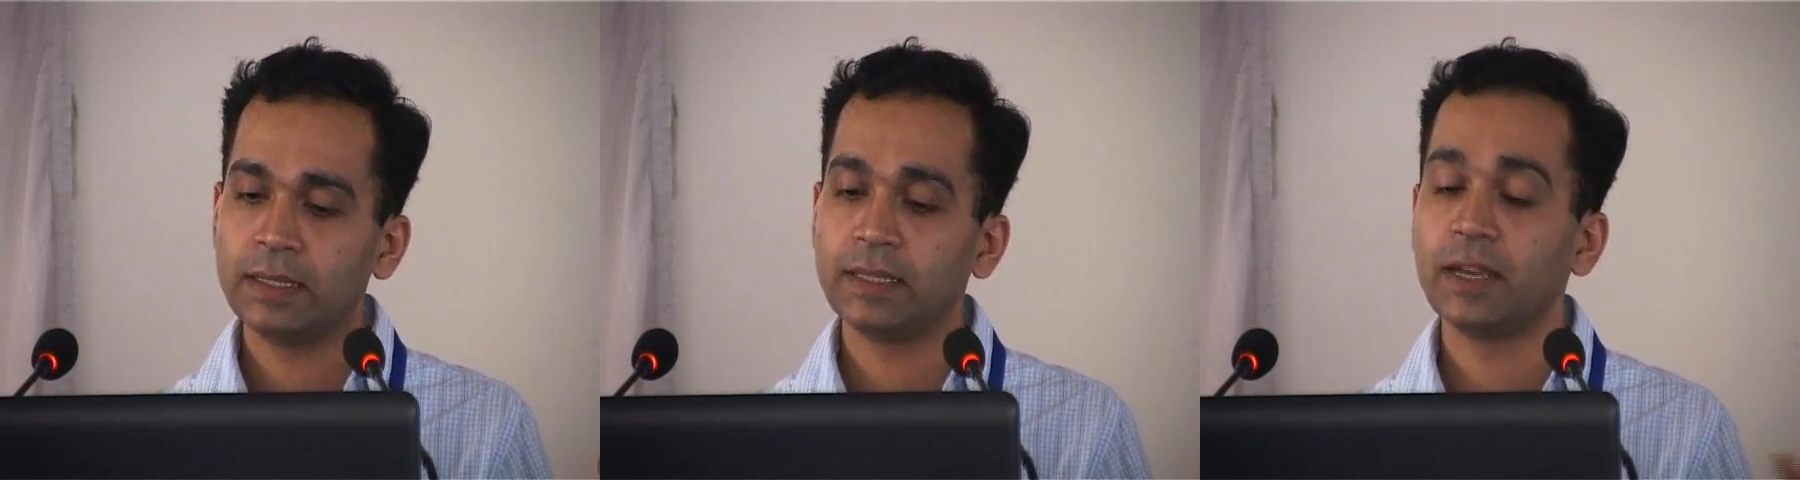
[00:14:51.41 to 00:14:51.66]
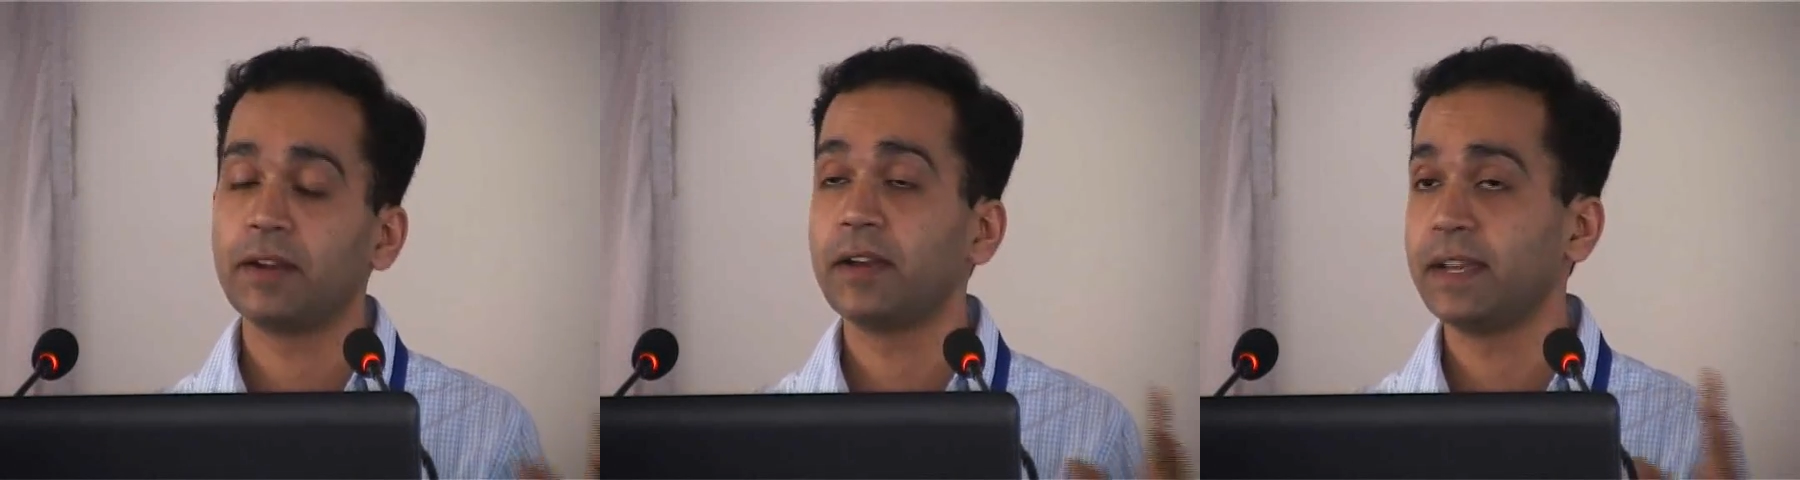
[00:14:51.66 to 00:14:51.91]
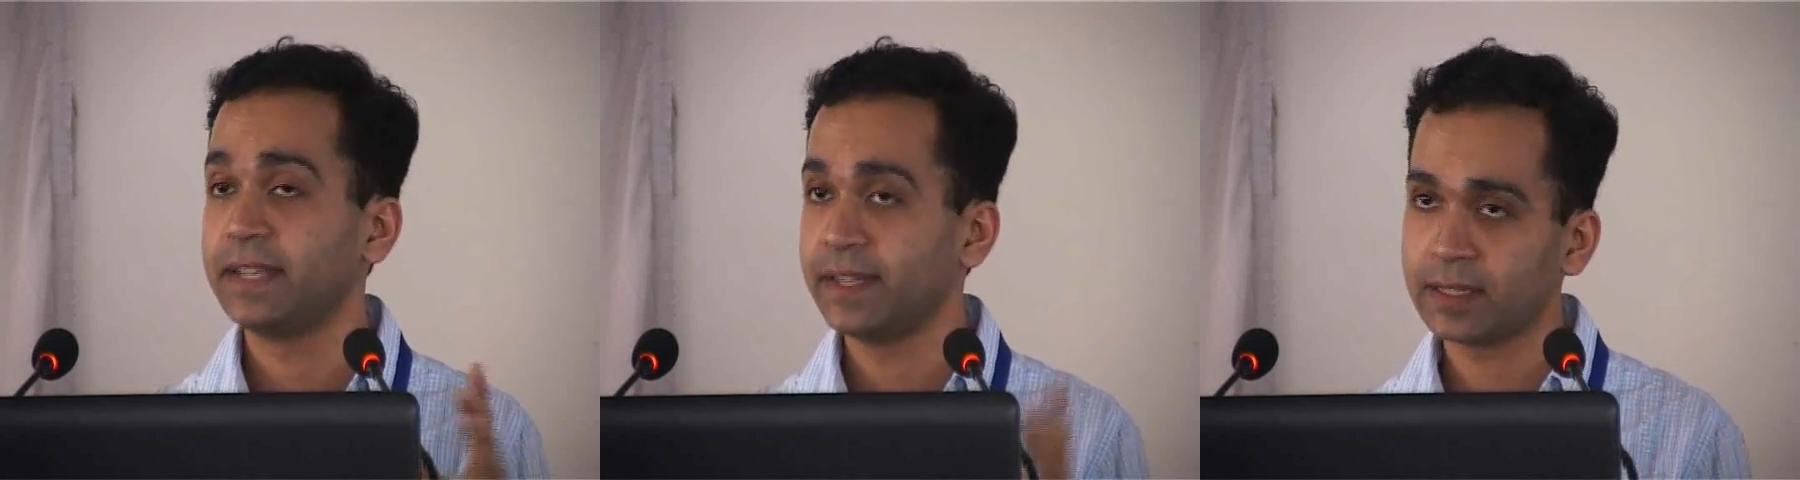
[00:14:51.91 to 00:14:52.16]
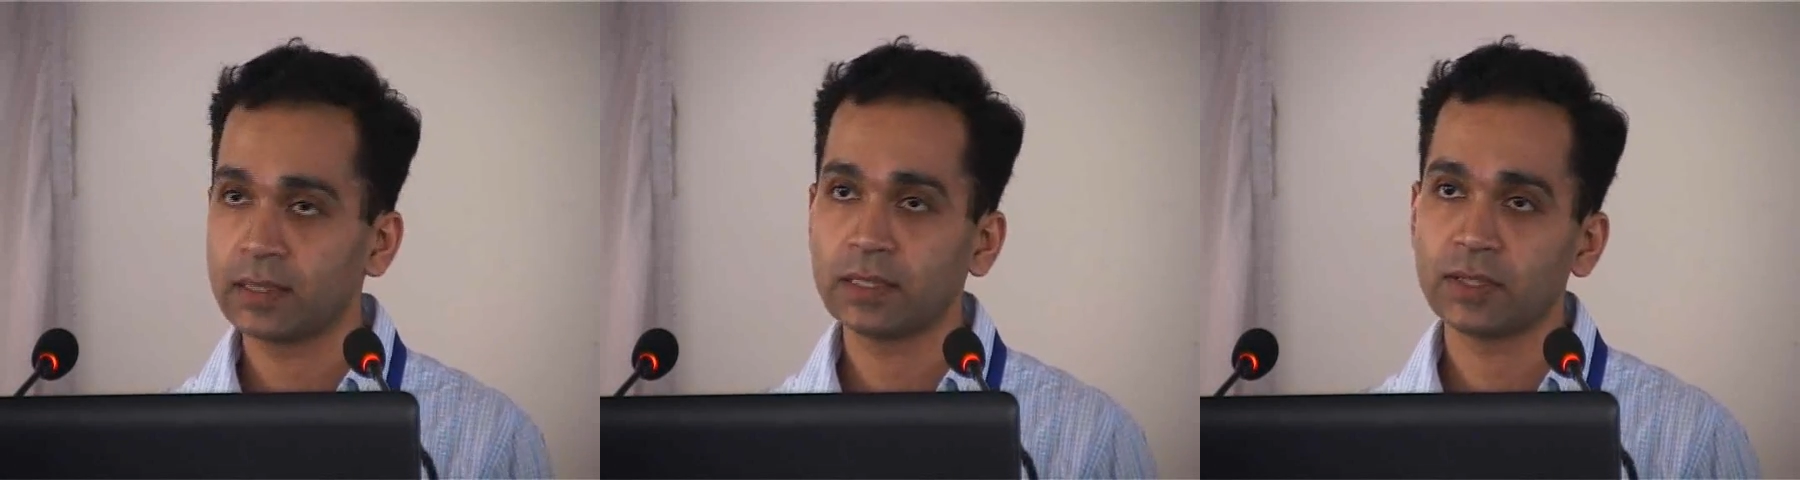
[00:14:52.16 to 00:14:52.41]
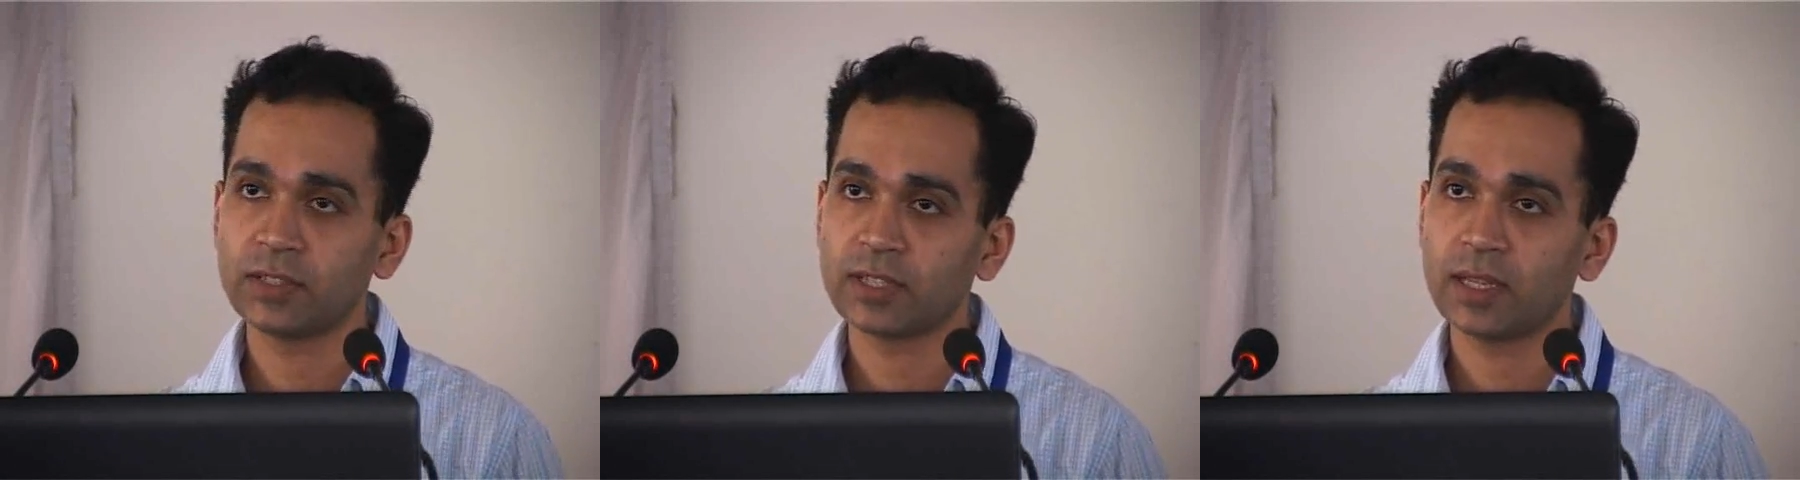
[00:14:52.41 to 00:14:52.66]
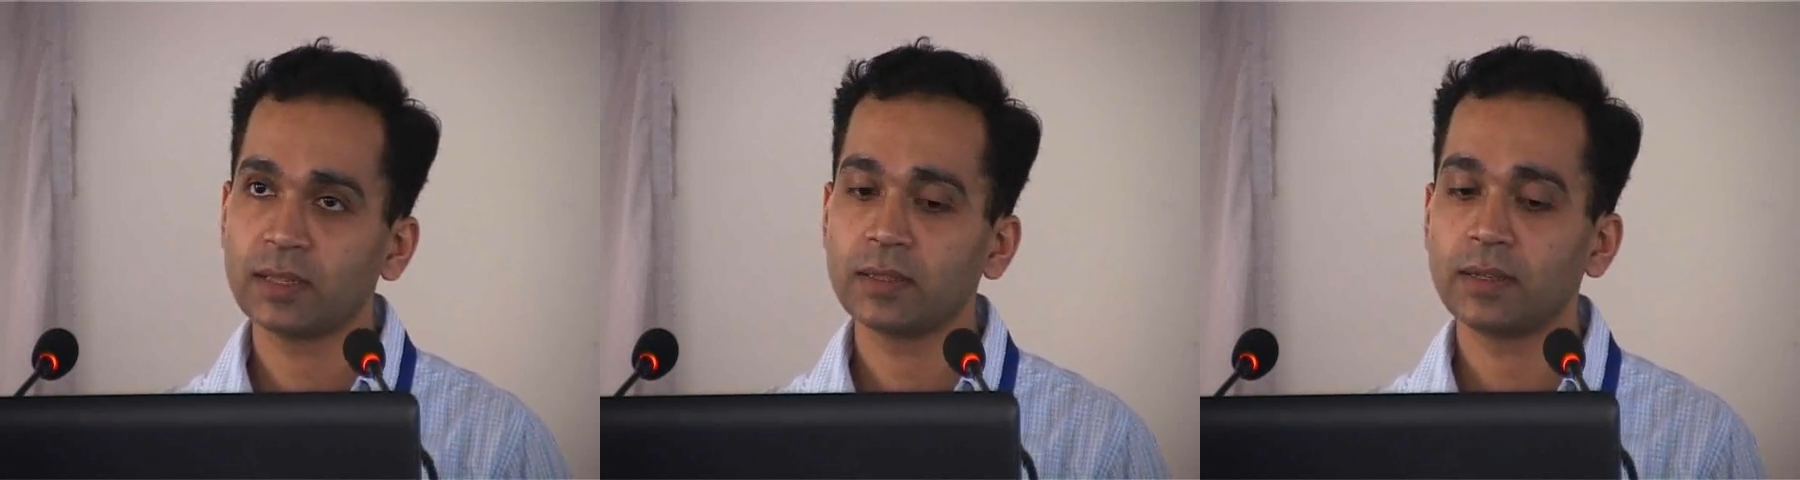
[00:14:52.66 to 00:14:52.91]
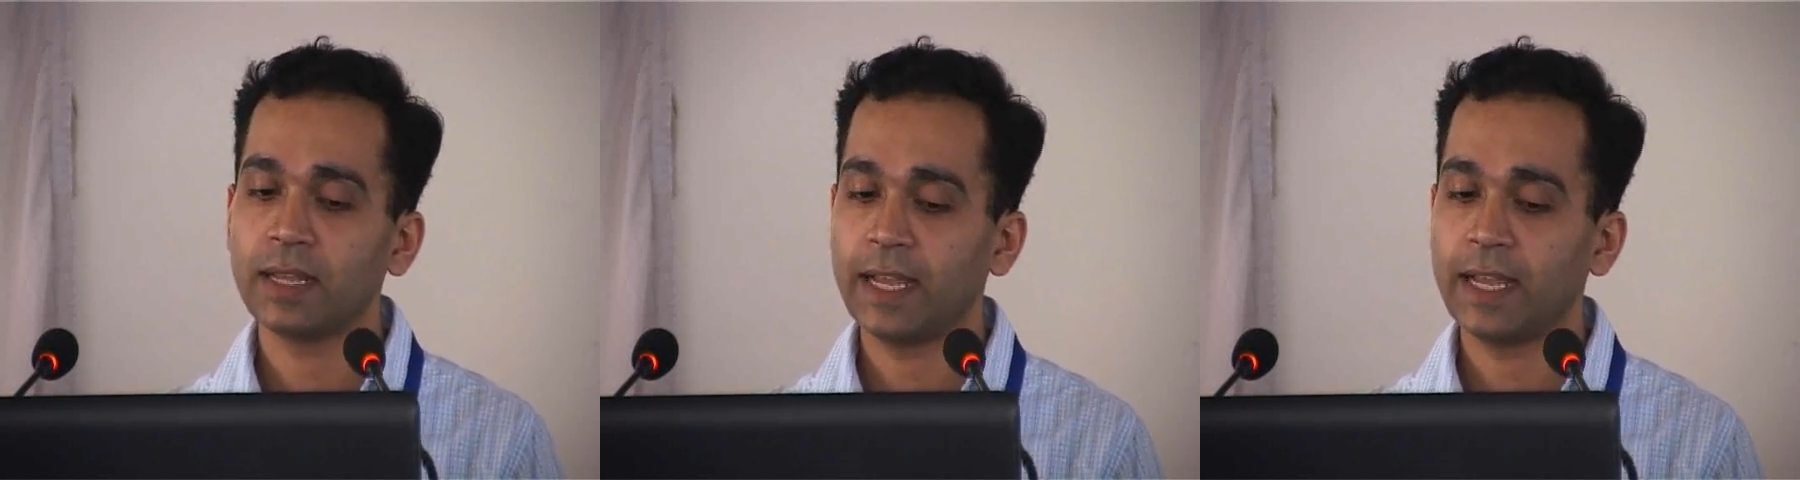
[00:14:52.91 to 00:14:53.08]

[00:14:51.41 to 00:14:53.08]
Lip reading: They are identical to each other